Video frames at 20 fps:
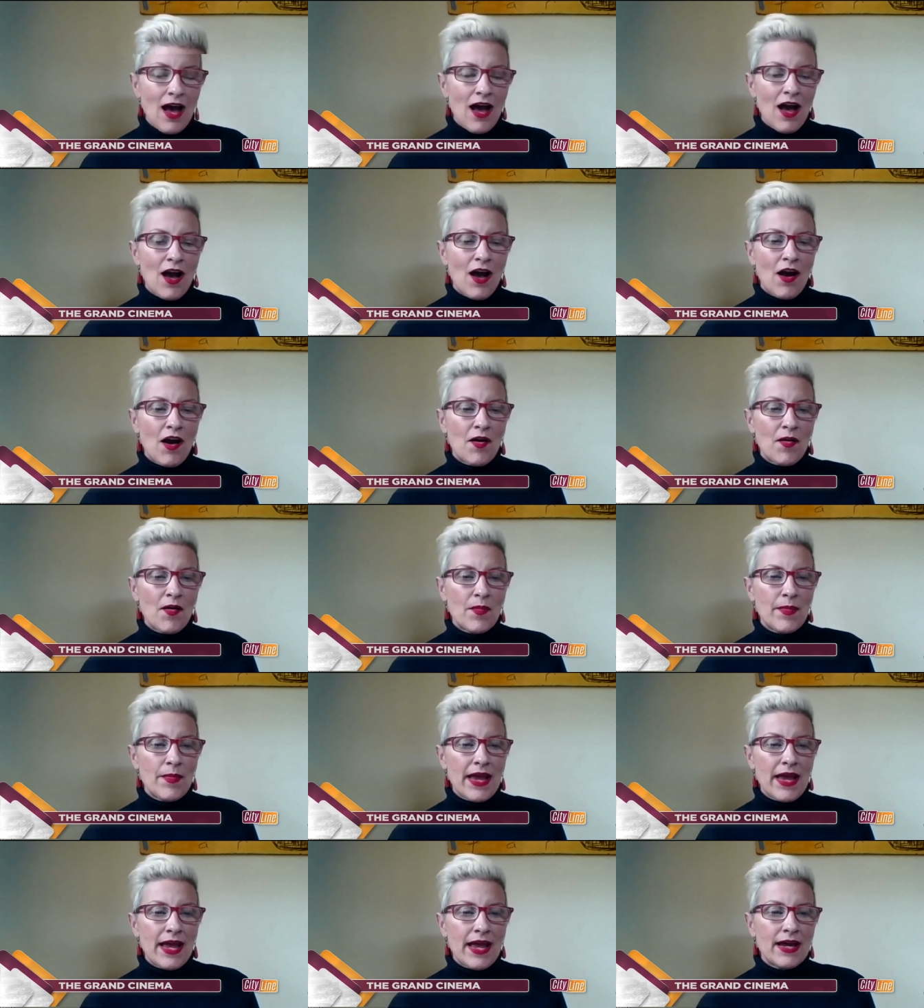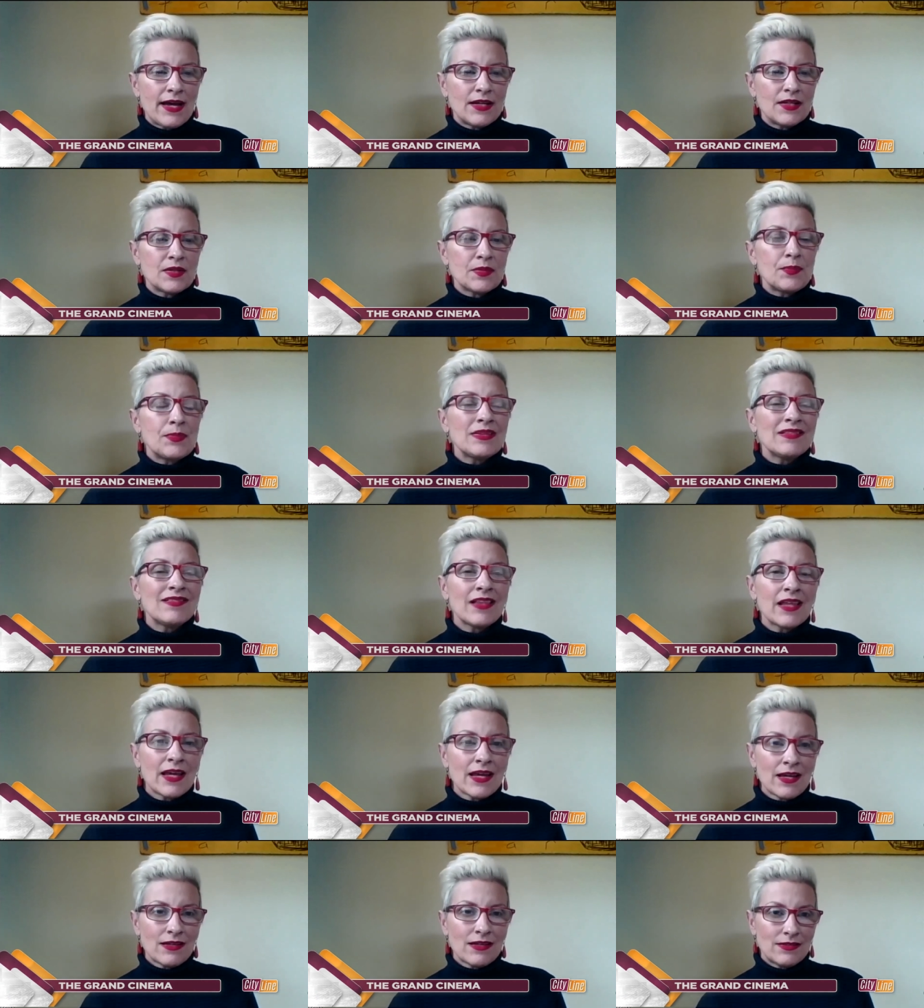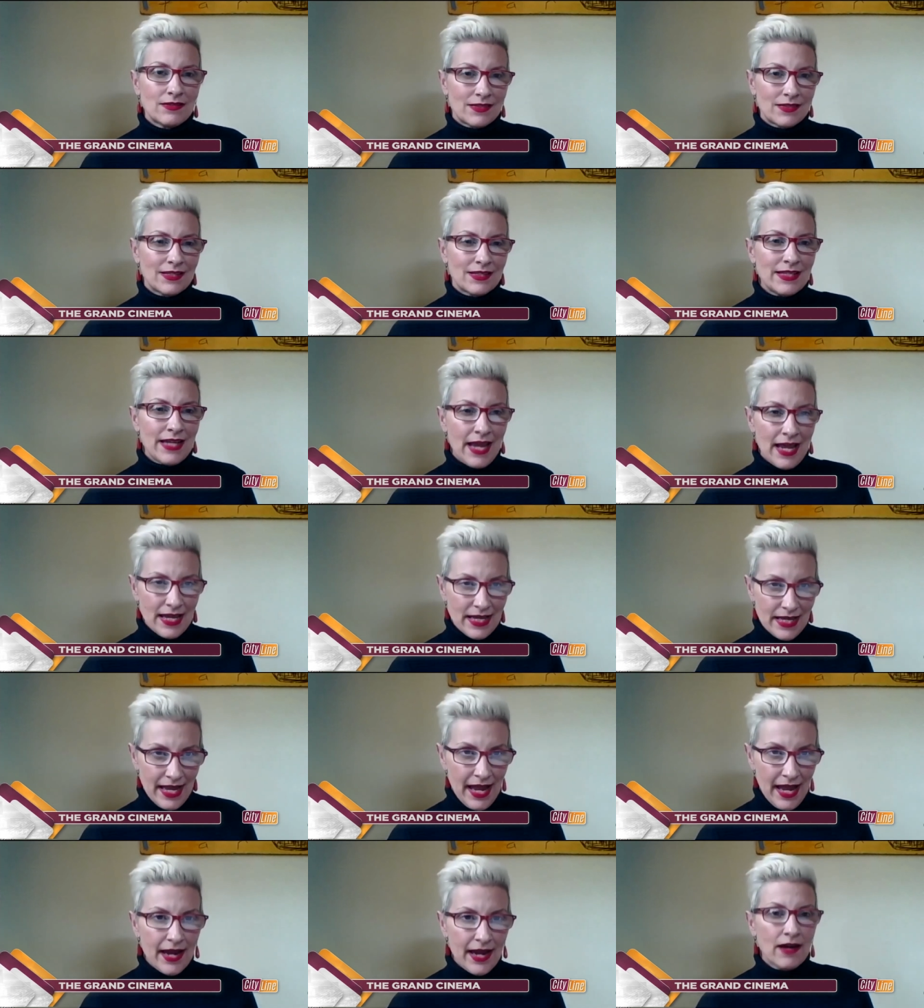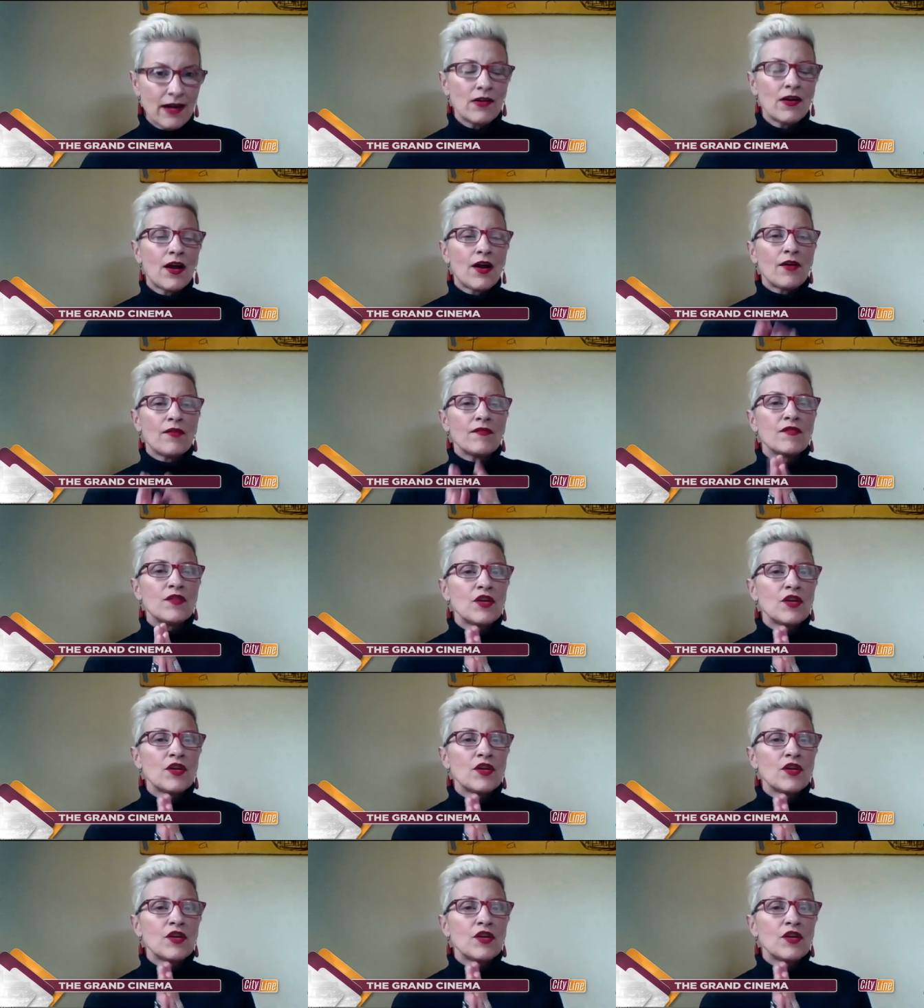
Um, and please take care of